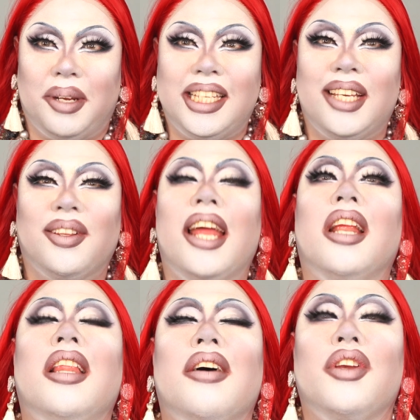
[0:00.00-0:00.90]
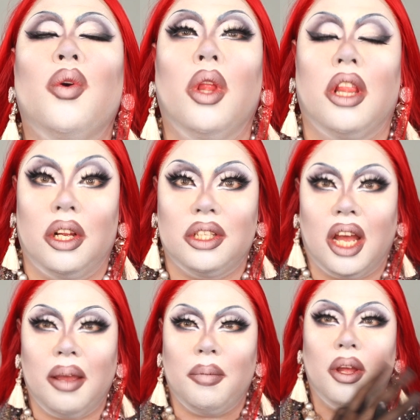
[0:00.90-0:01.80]
But until then, love you long
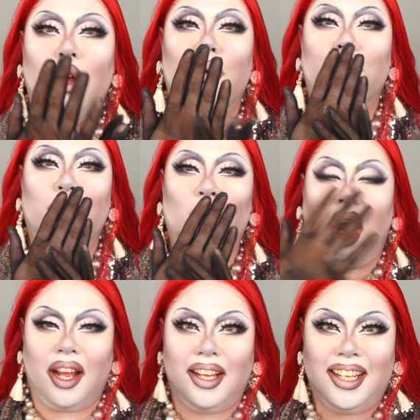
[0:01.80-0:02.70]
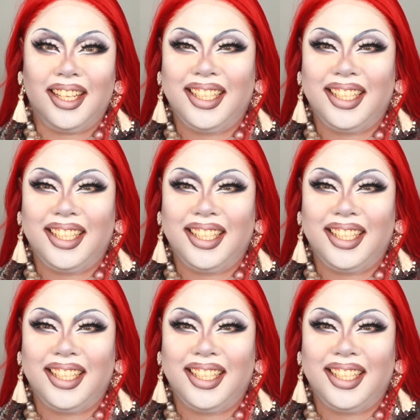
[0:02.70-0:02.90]
time. Mwah.